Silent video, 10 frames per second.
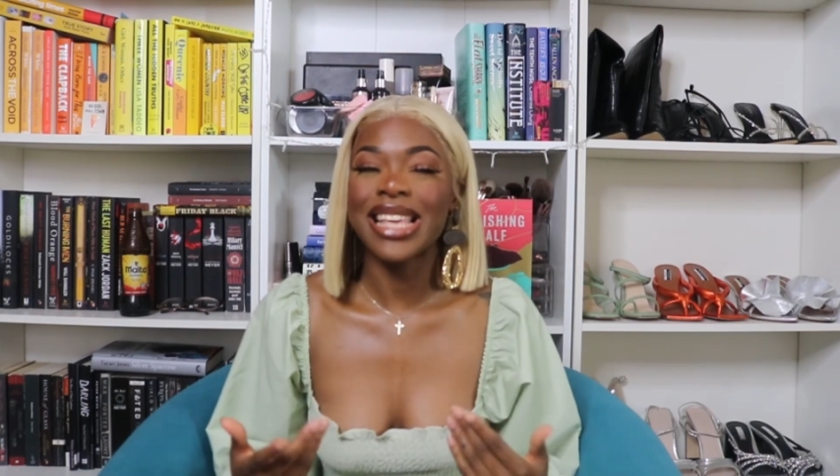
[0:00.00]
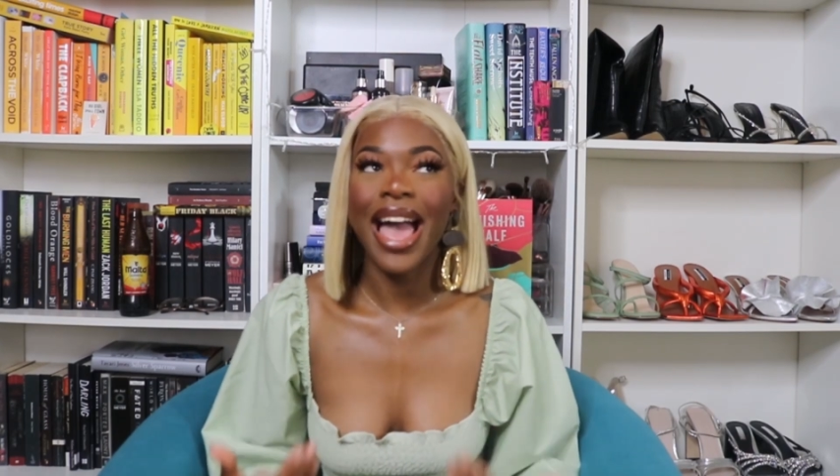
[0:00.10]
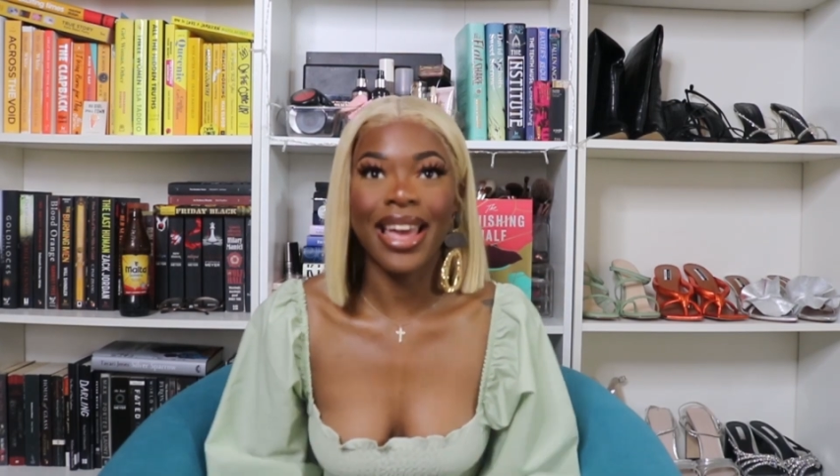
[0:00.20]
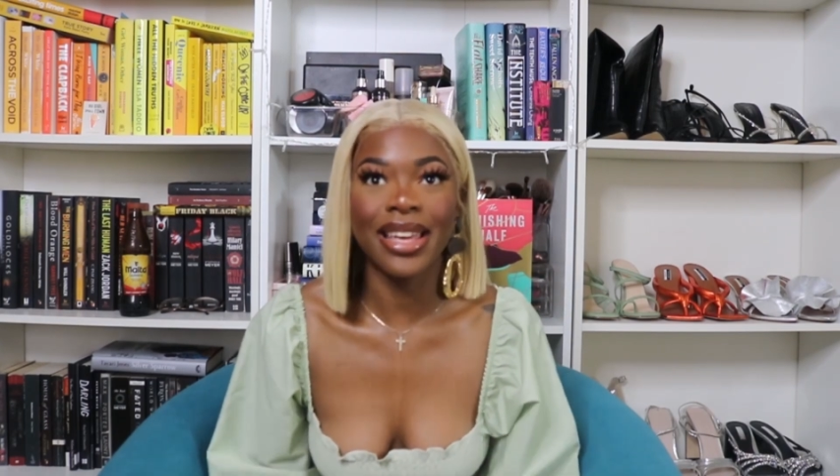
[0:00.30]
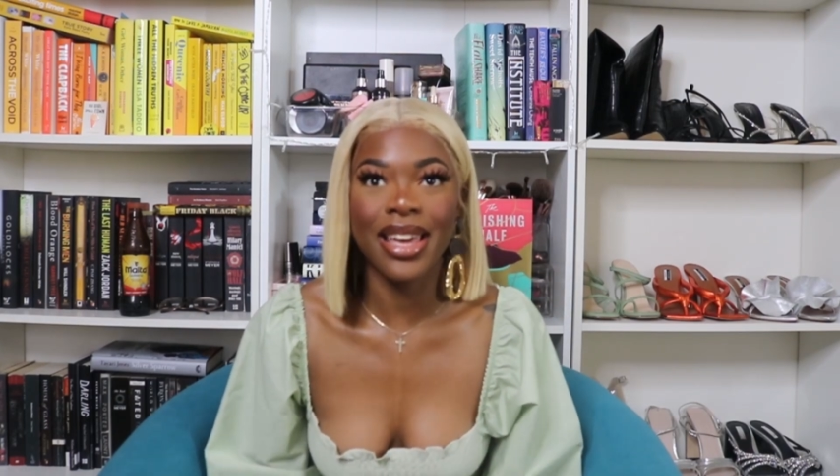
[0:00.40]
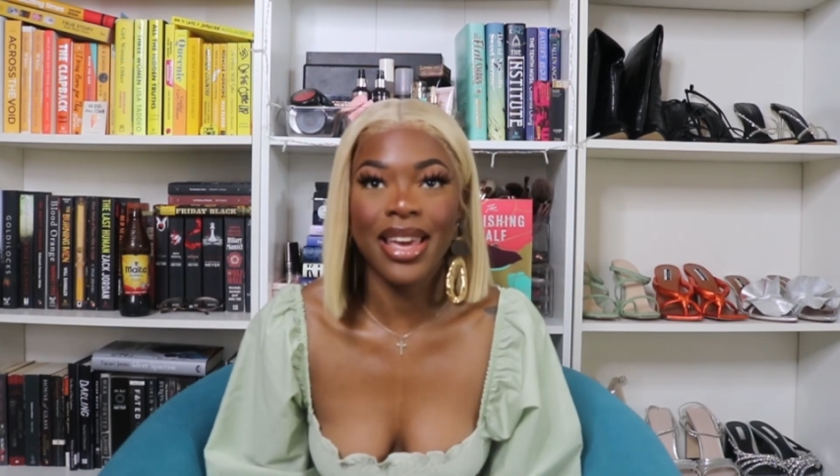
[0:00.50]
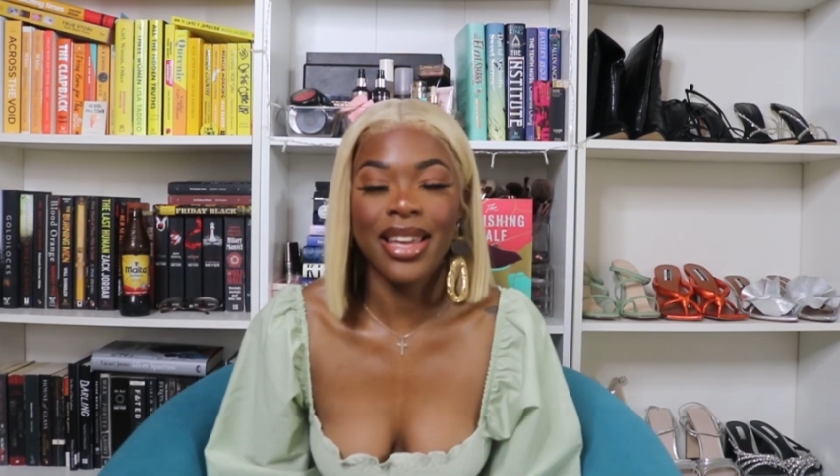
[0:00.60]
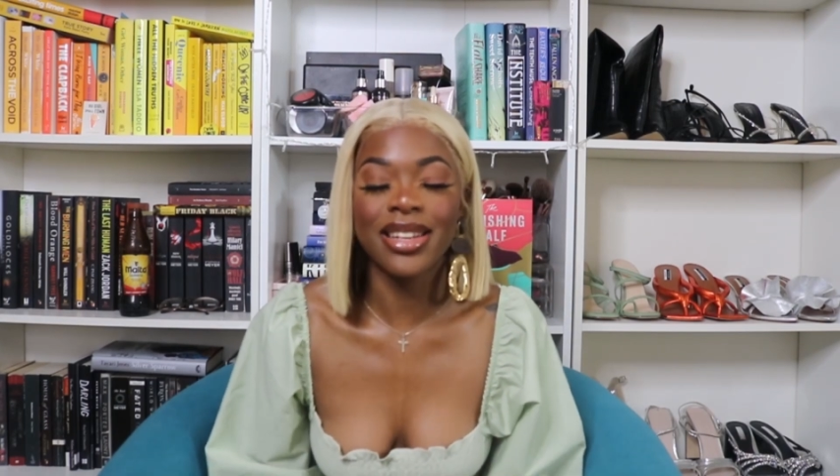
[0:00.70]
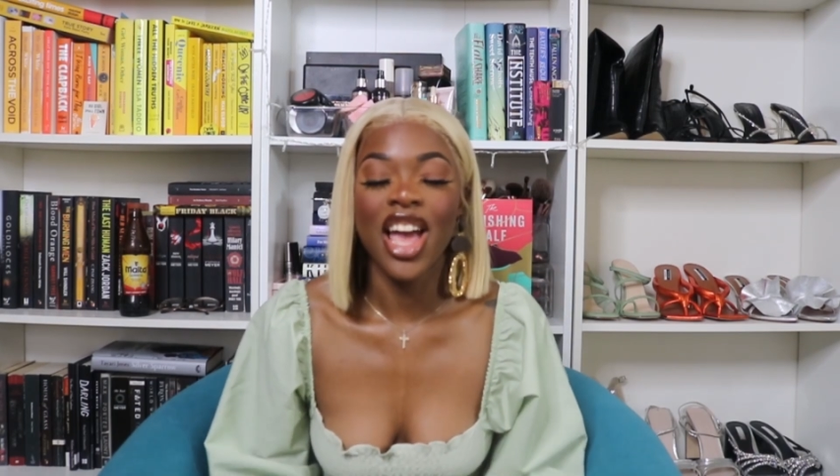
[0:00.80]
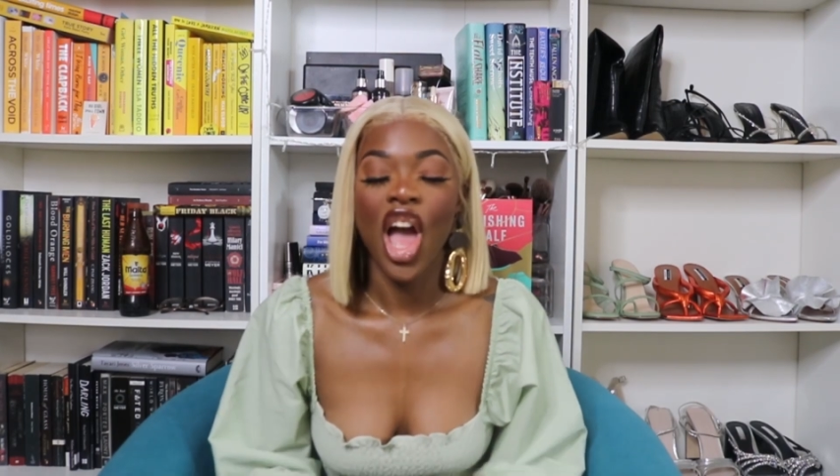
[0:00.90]

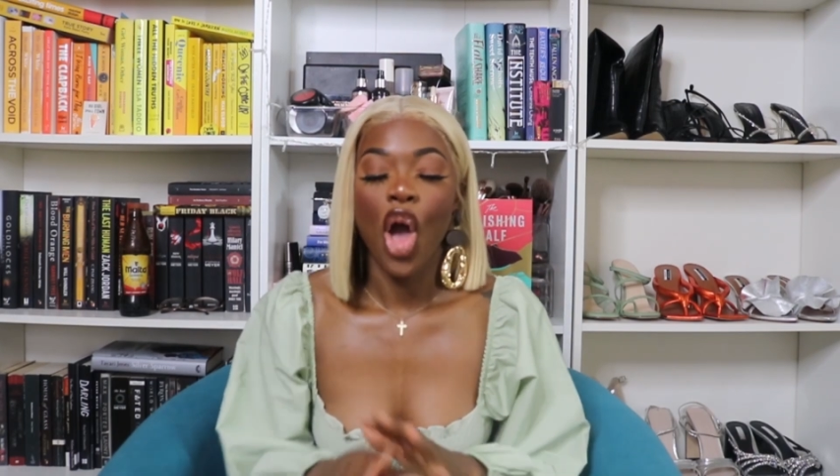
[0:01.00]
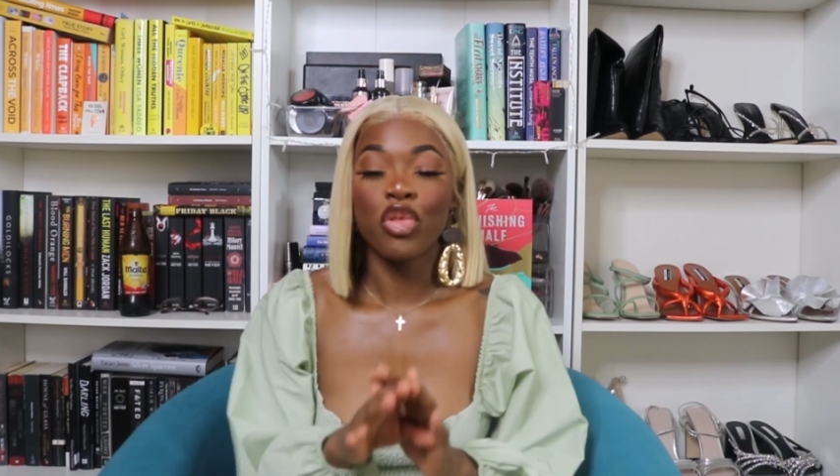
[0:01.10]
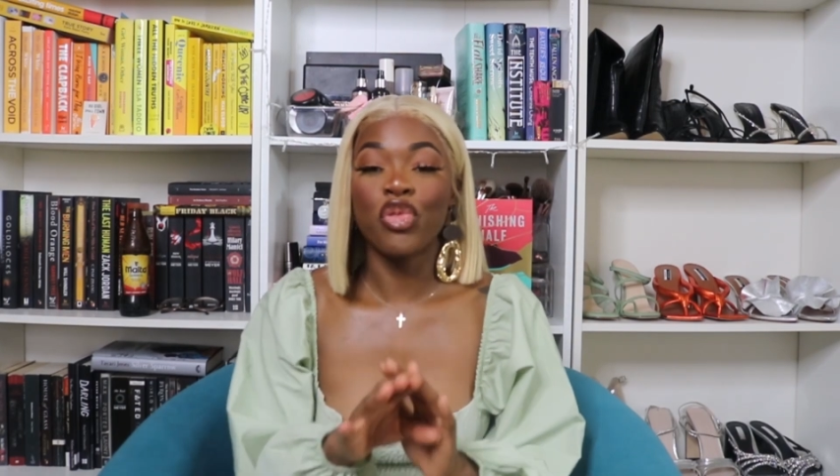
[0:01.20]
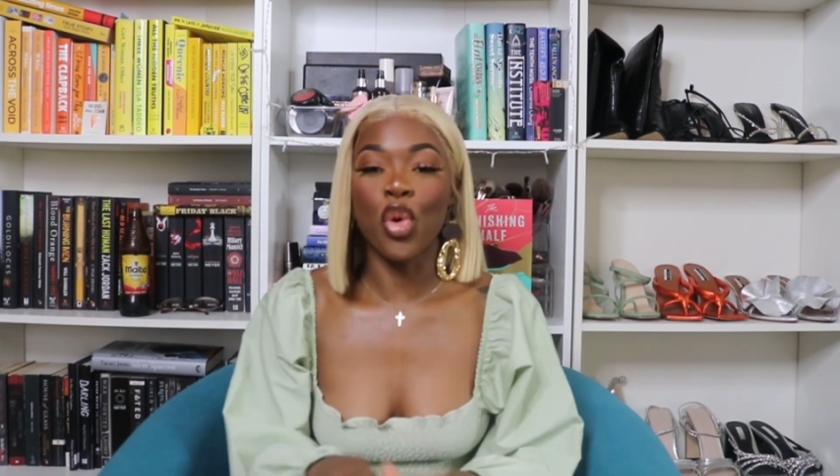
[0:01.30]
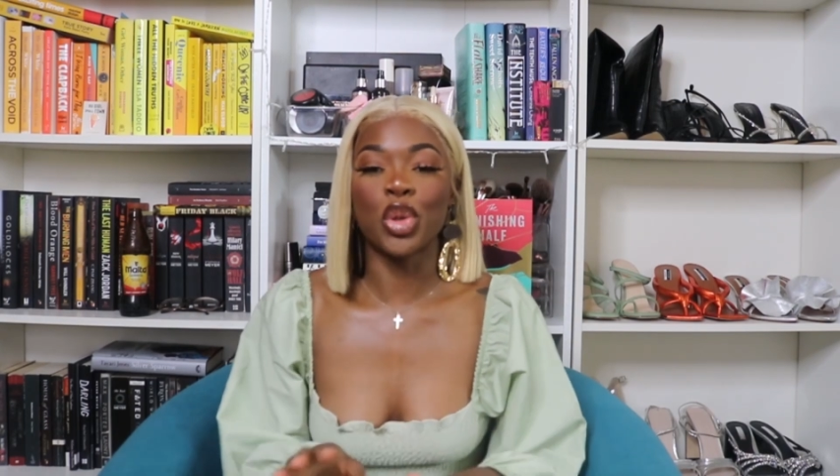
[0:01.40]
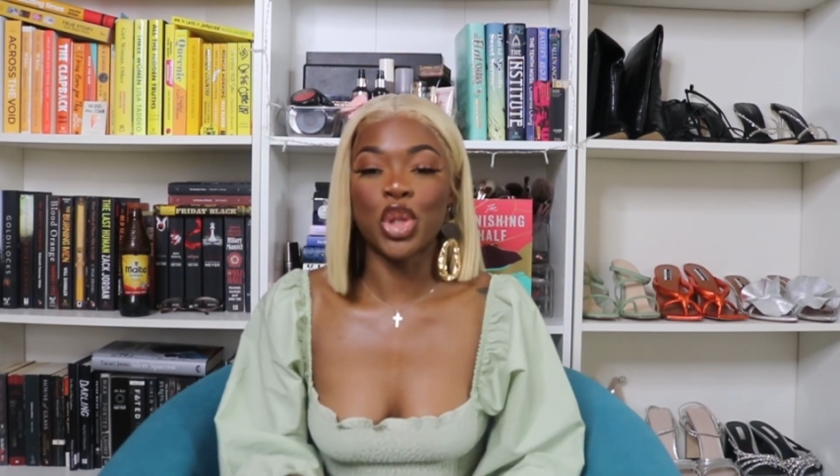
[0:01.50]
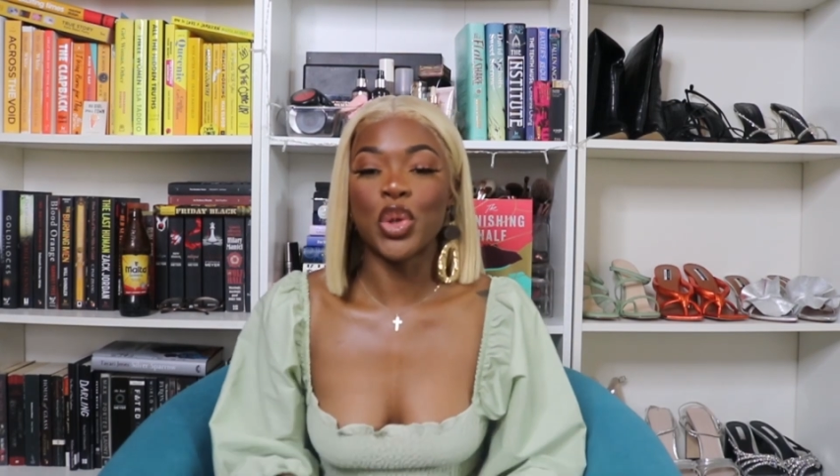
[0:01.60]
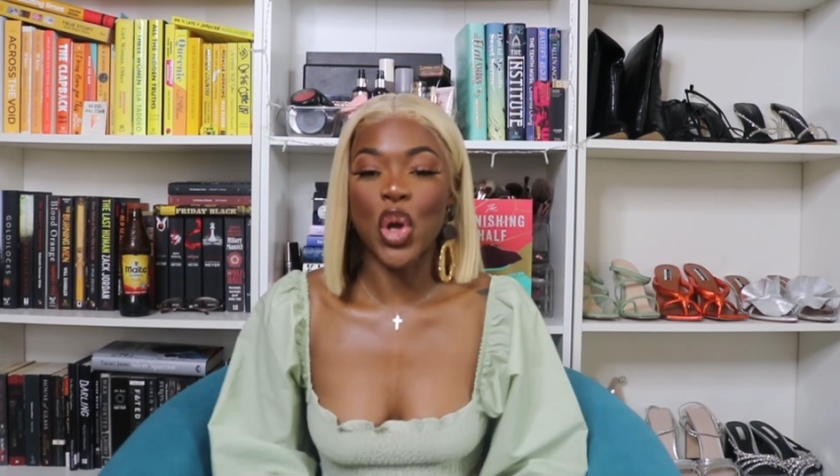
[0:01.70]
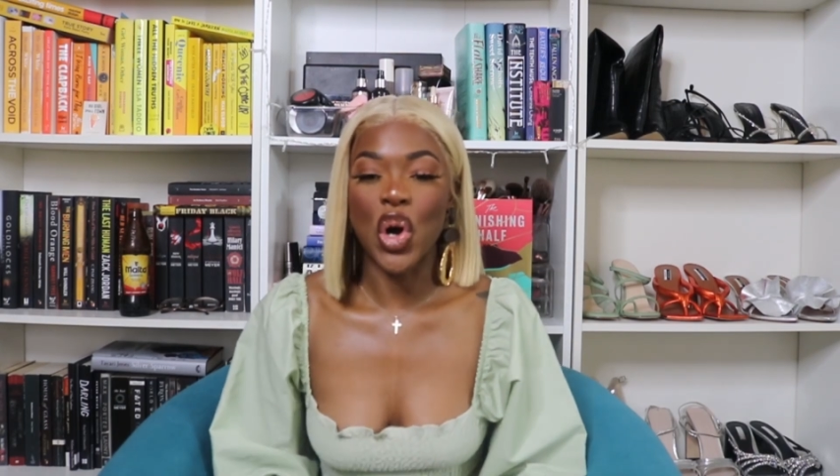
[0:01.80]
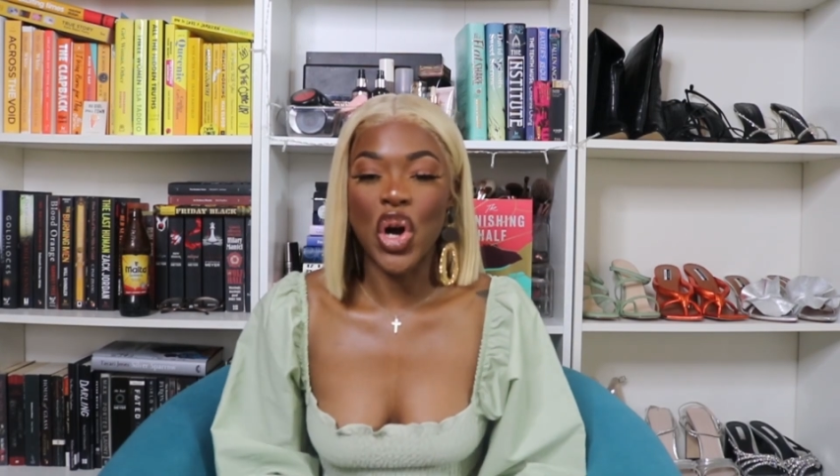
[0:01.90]
hanging for
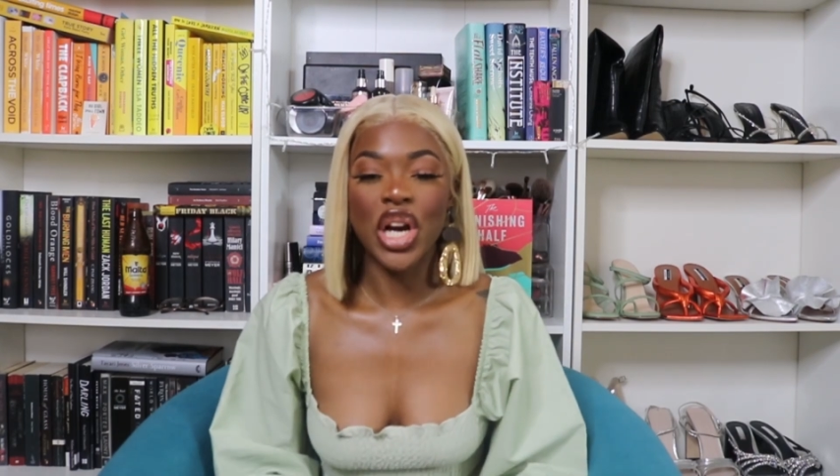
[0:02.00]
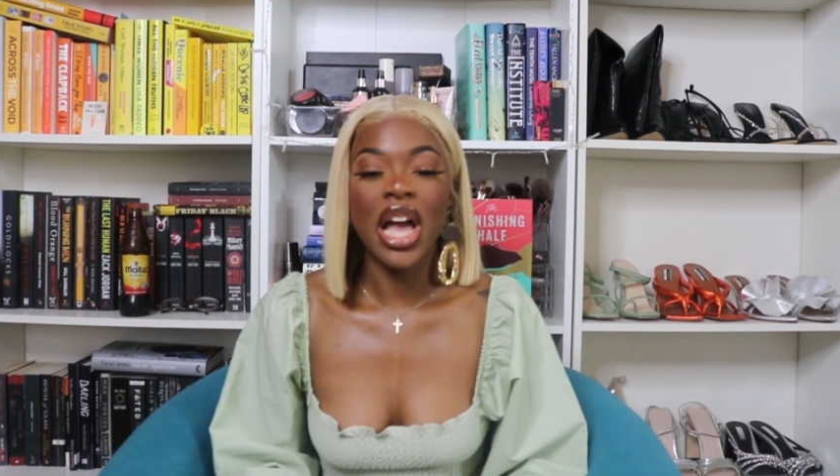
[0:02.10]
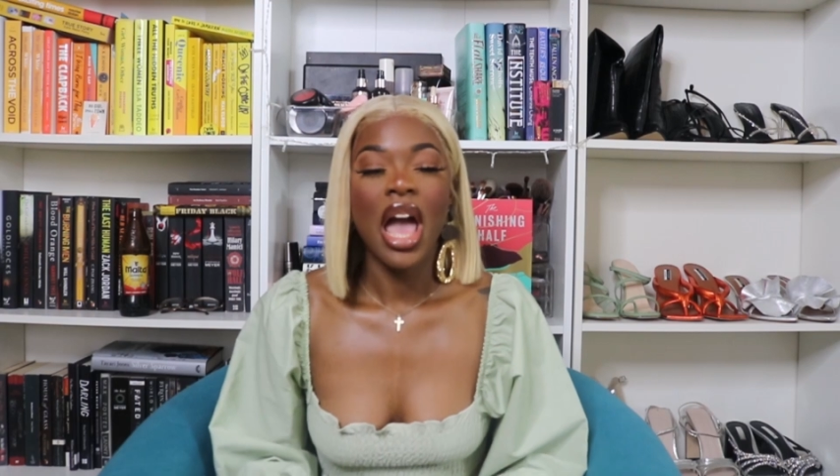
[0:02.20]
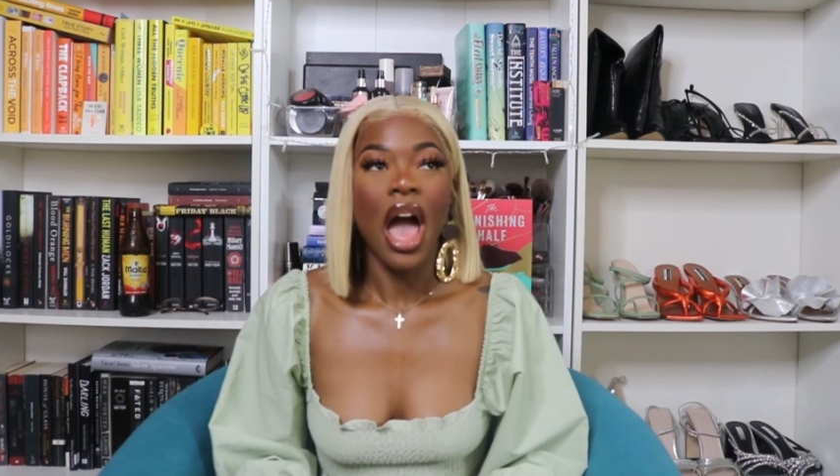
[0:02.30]
too long.